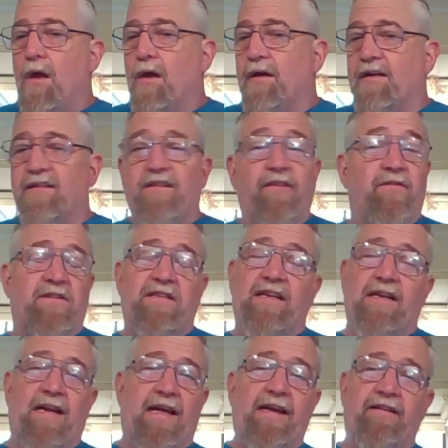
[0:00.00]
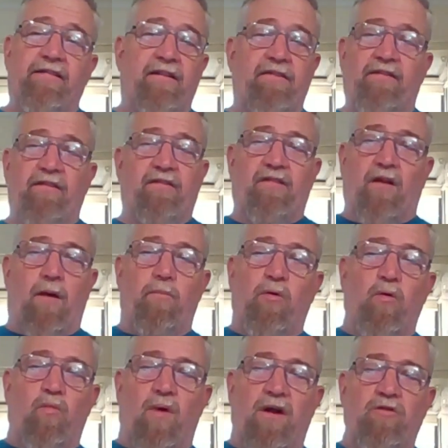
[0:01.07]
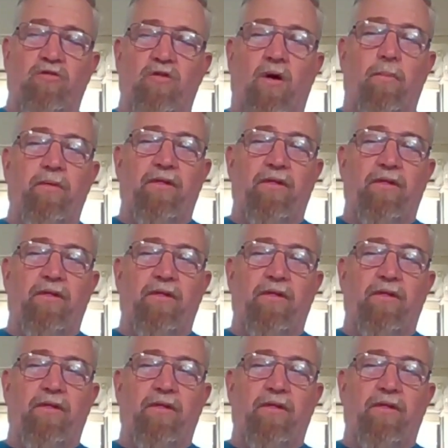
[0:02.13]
Because if it's in liters, it's like put 1 drop